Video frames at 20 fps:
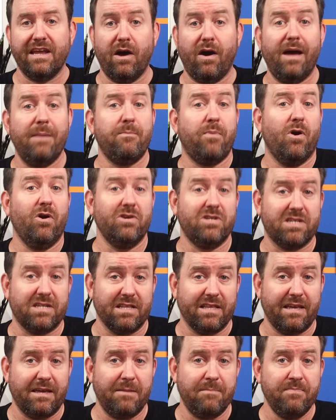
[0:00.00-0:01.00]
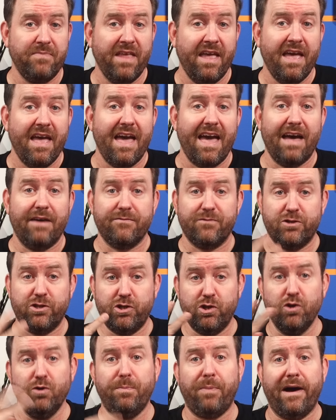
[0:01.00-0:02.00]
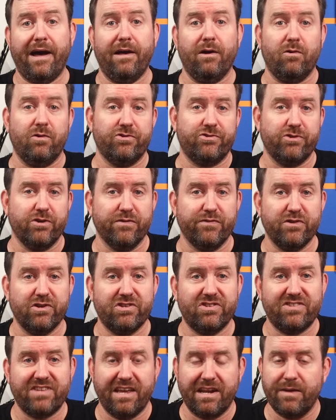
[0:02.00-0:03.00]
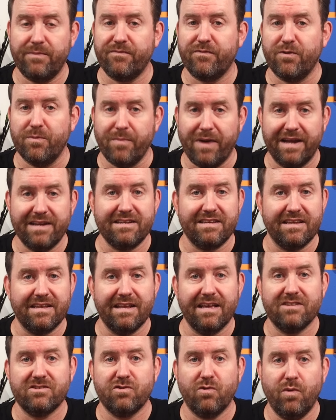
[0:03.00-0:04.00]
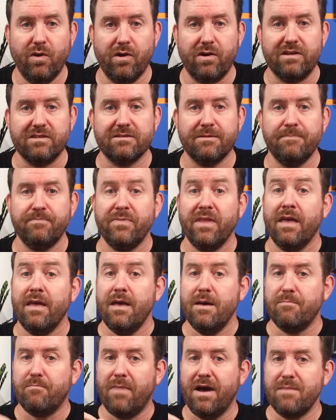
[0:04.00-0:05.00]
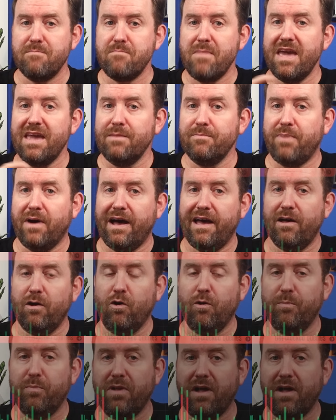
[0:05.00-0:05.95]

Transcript: Now, I personally have two Pi-hole servers set up for my DNS queries. My main Pi-hole